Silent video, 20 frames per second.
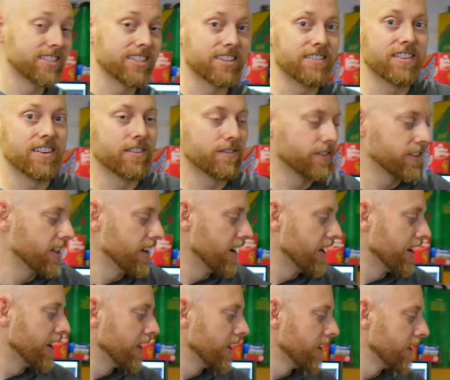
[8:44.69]
Stick around for
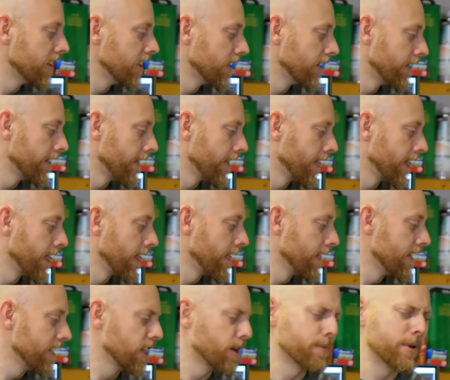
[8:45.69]
that.
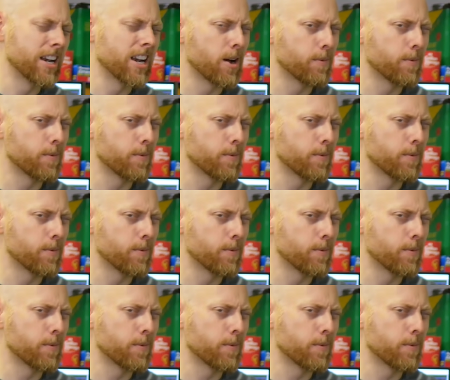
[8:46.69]
That